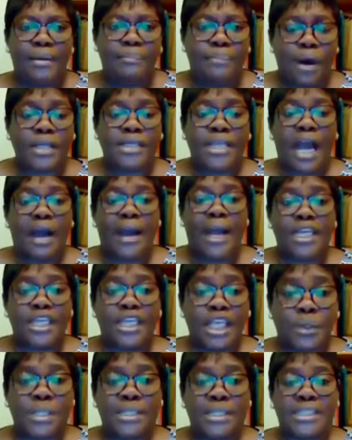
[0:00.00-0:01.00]
But our
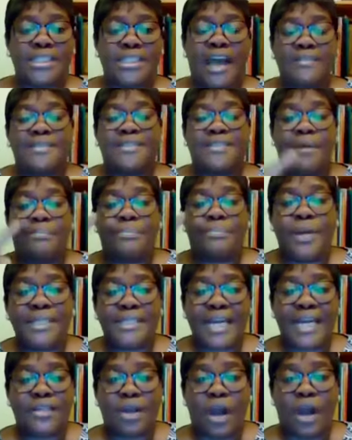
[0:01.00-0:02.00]
iniquities have
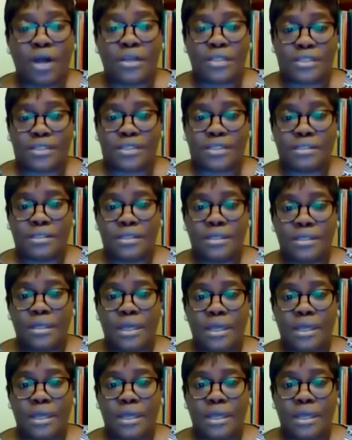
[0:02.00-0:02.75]
separated us,